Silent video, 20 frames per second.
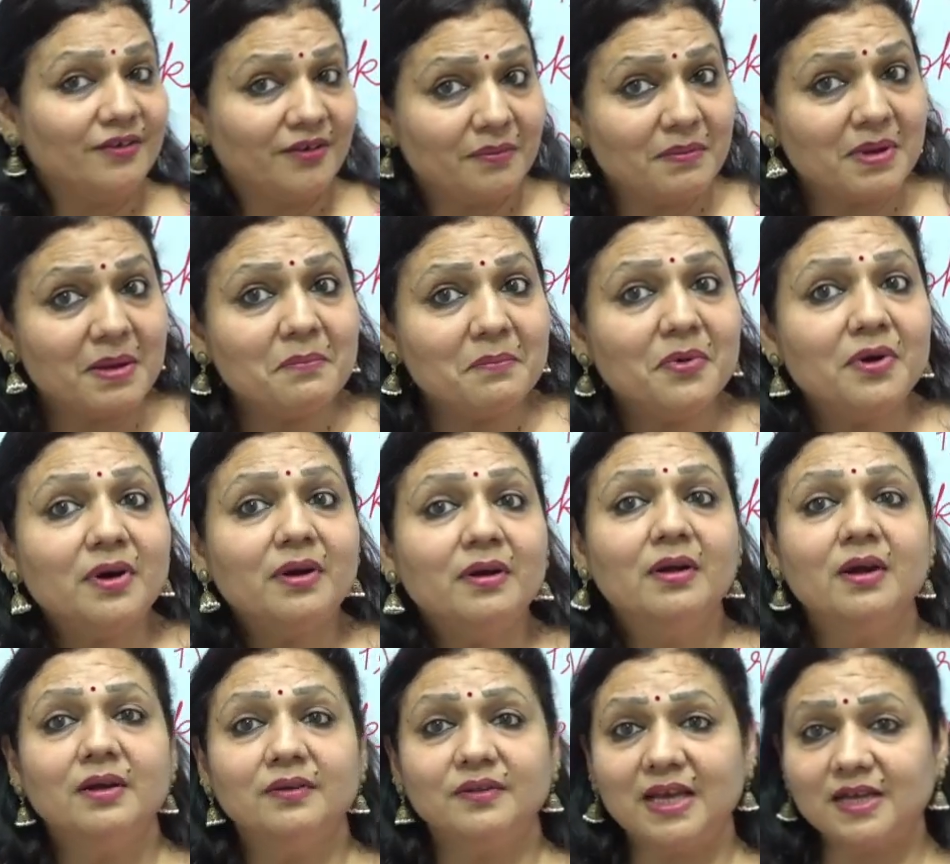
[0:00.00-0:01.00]
Remember,
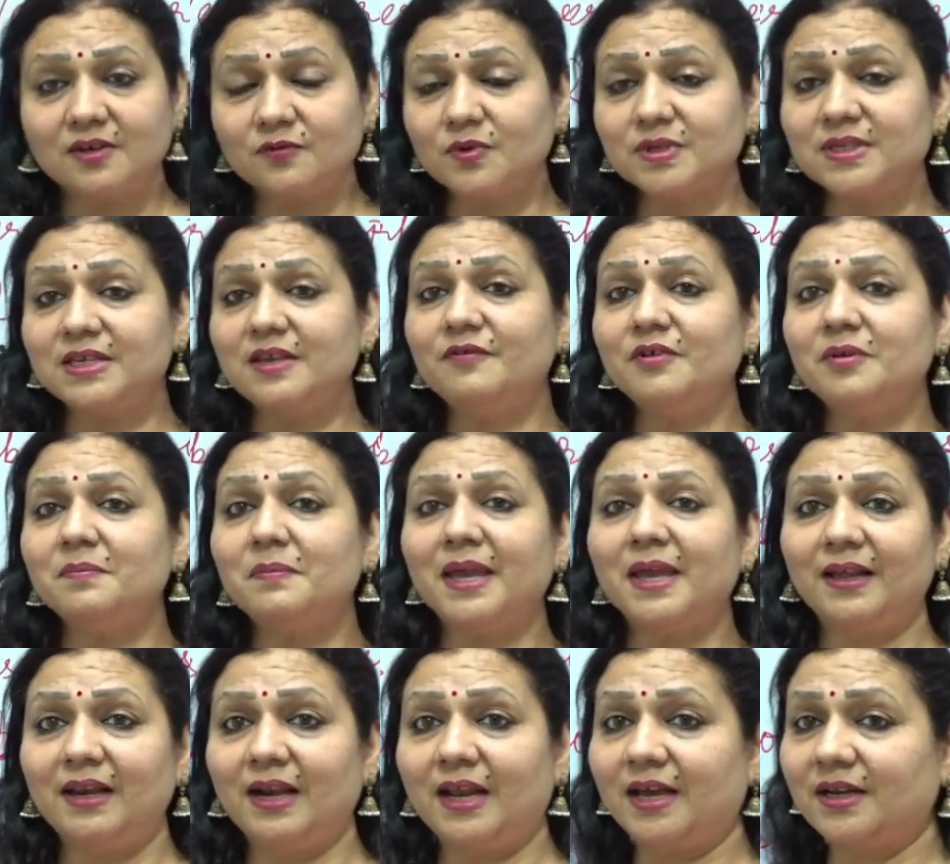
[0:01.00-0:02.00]
that was given
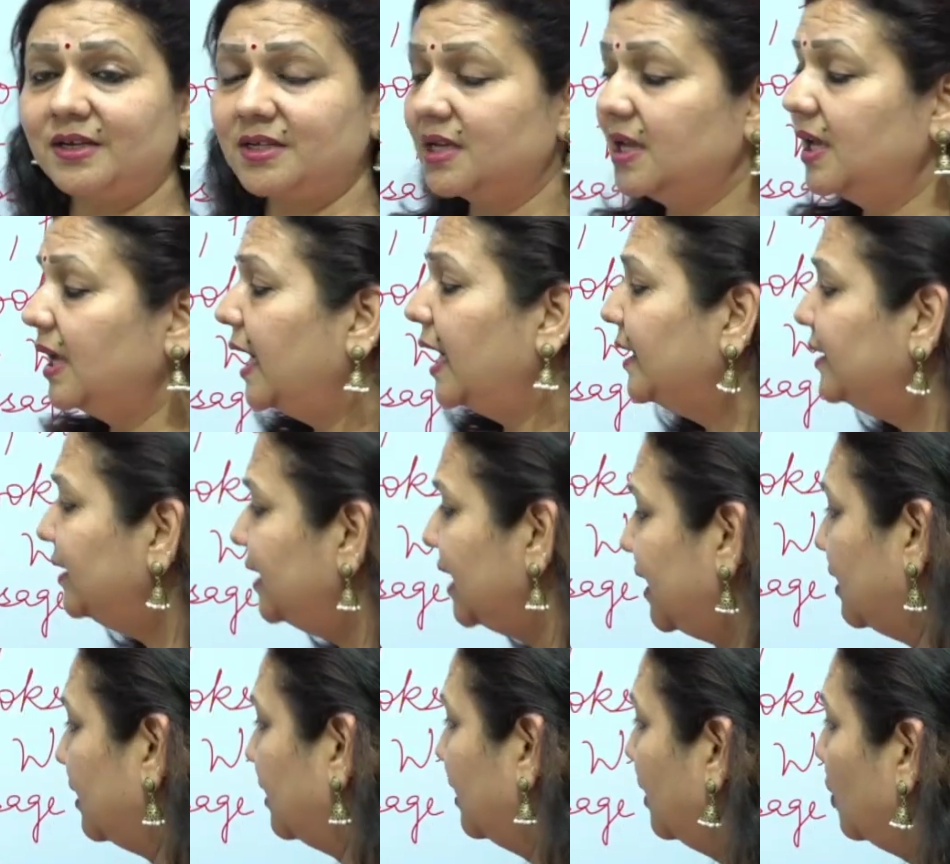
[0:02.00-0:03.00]
by CLAT. And
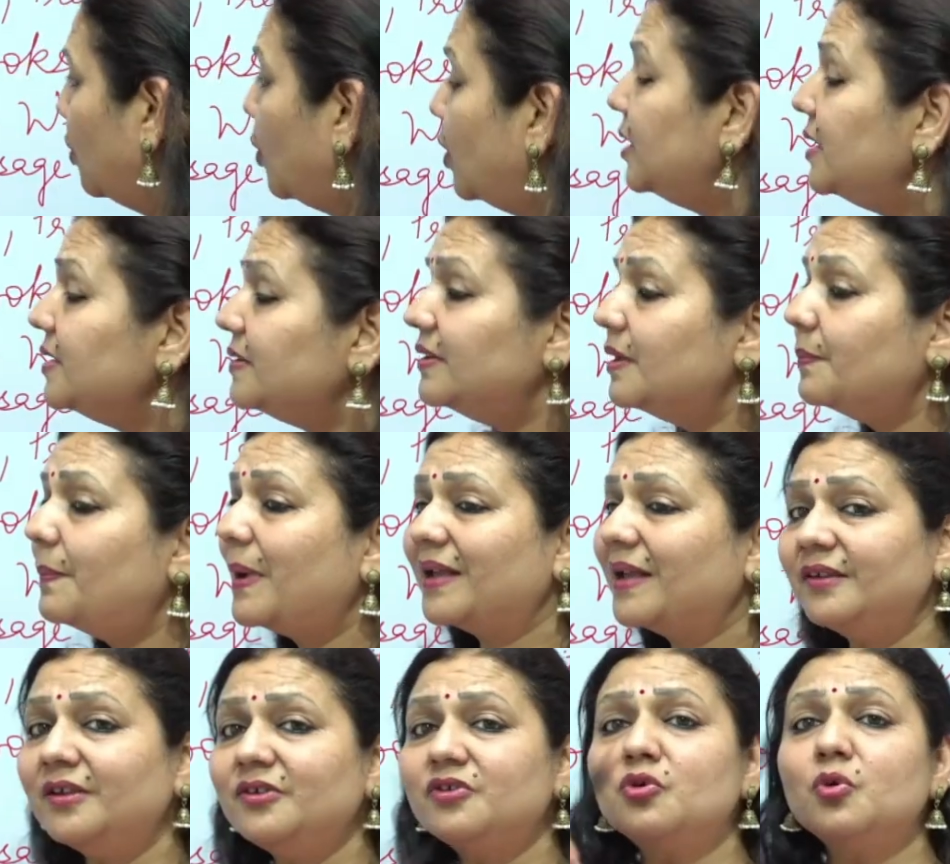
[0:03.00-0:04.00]
then, what does the
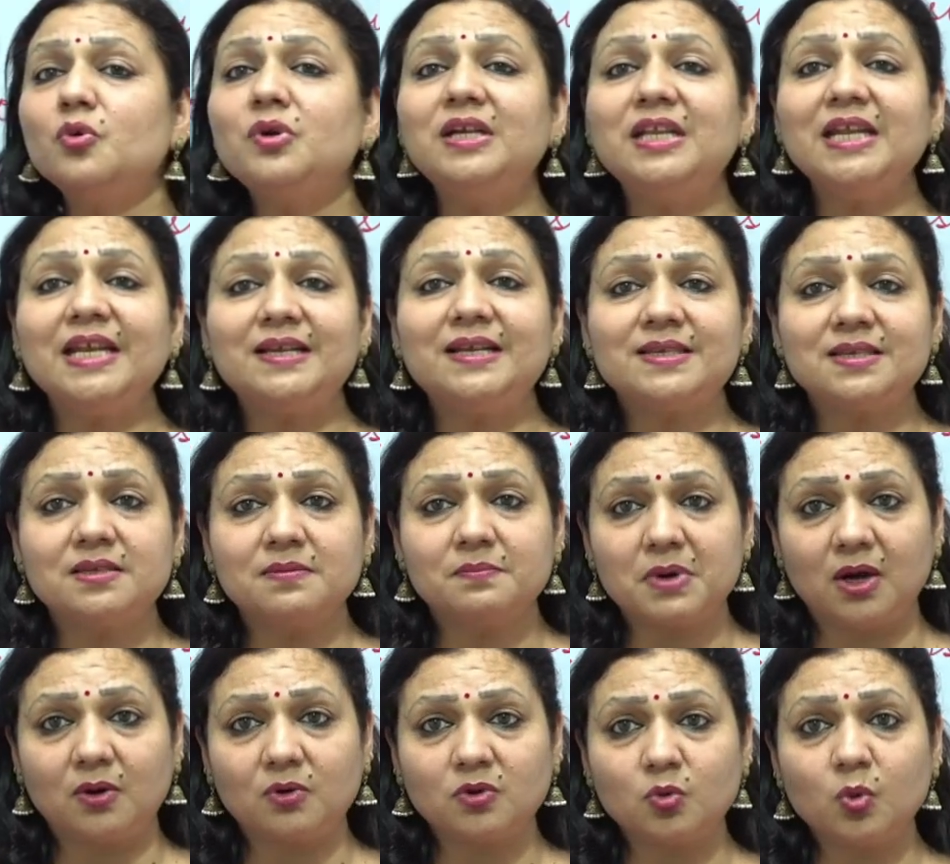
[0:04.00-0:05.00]
passage rotates
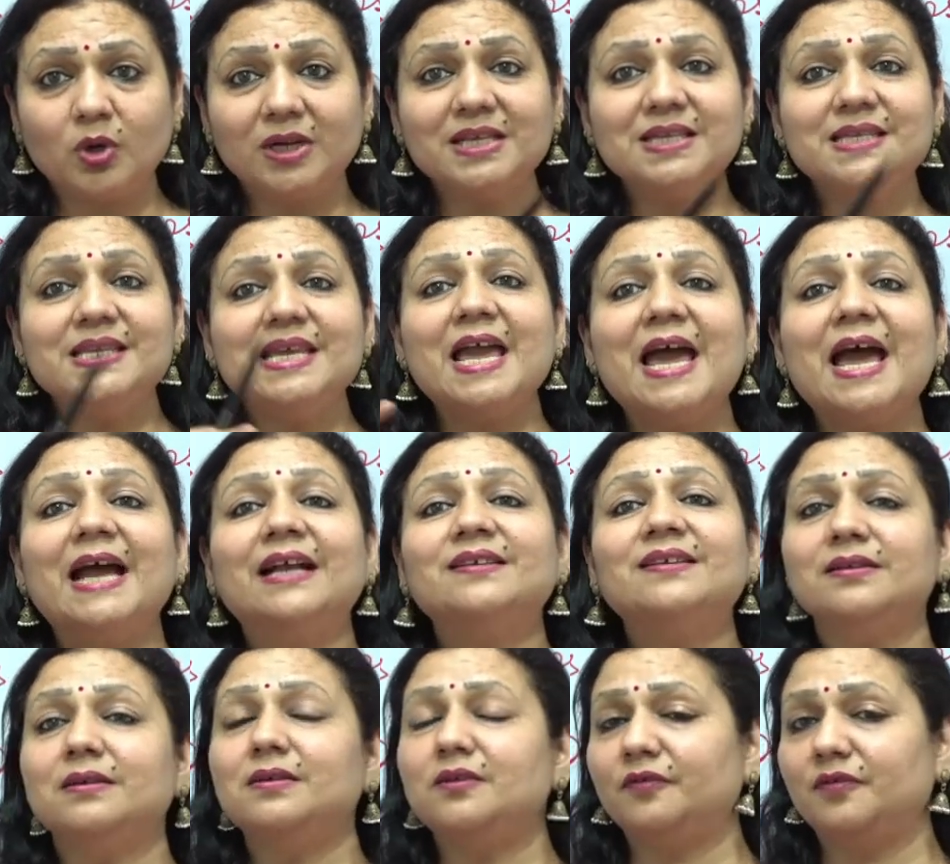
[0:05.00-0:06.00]
about? What is the
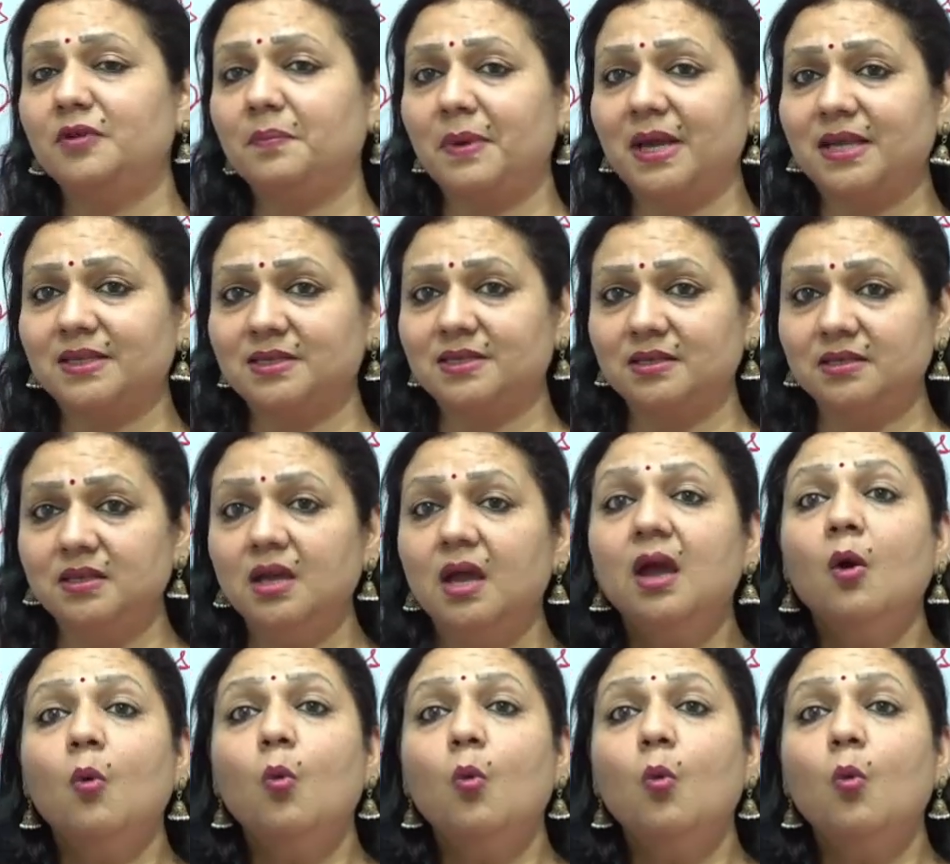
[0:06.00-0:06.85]
axis of the passage?